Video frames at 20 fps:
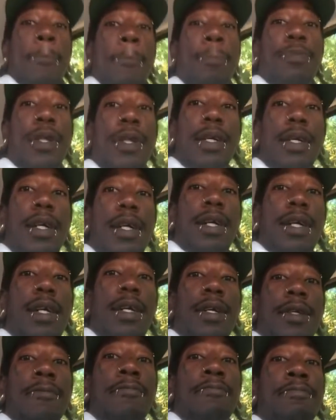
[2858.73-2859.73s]
But
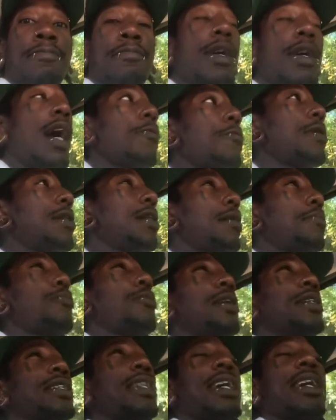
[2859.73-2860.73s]
uh, I really
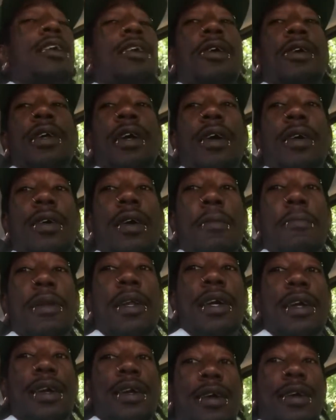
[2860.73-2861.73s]
appreciate all y'all coming
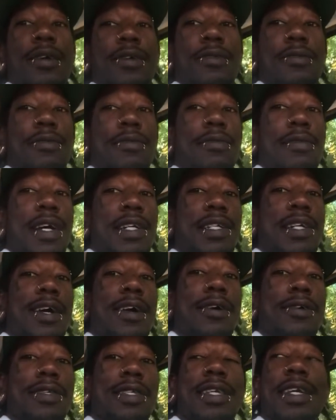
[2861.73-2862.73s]
in here. As
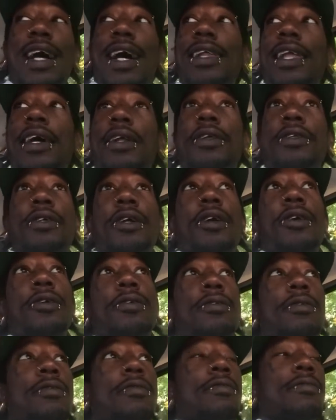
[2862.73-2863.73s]
y'all see, I like to talk.
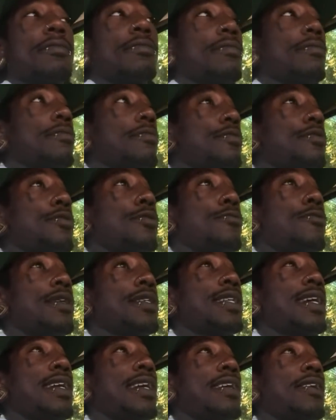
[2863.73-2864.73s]
So once
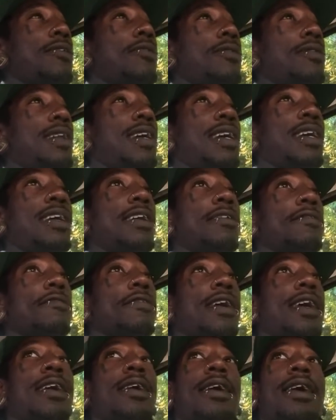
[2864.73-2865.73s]
I get on live,
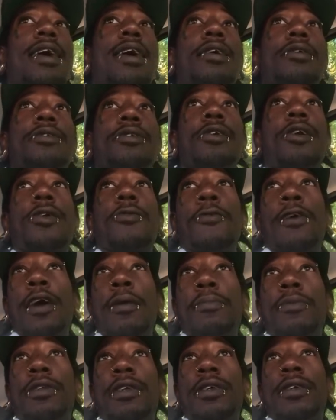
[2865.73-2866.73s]
I, I'll start
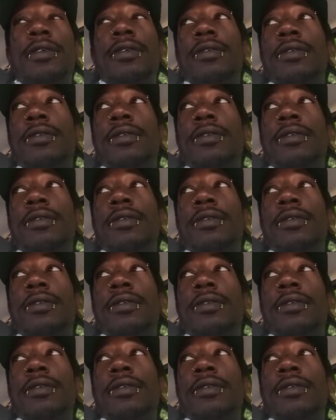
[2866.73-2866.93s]
rambling.